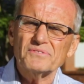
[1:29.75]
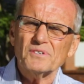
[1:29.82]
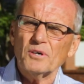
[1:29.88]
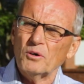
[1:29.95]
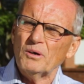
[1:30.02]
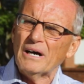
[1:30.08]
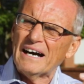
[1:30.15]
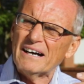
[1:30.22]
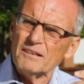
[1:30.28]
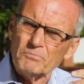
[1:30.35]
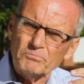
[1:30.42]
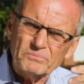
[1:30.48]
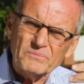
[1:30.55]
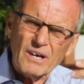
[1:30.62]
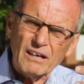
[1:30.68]
So
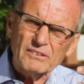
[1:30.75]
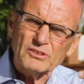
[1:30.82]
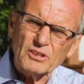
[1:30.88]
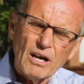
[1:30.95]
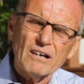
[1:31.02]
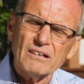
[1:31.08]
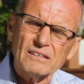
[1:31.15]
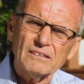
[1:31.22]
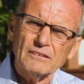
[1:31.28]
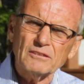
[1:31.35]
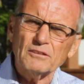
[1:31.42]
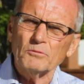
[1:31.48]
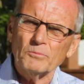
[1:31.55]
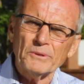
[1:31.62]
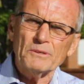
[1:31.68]
I'll talk a
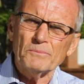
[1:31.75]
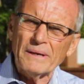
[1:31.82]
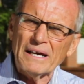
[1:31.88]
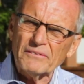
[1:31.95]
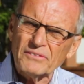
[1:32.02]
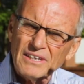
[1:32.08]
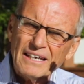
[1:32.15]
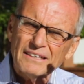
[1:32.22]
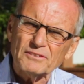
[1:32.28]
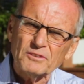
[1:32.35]
little bit about that.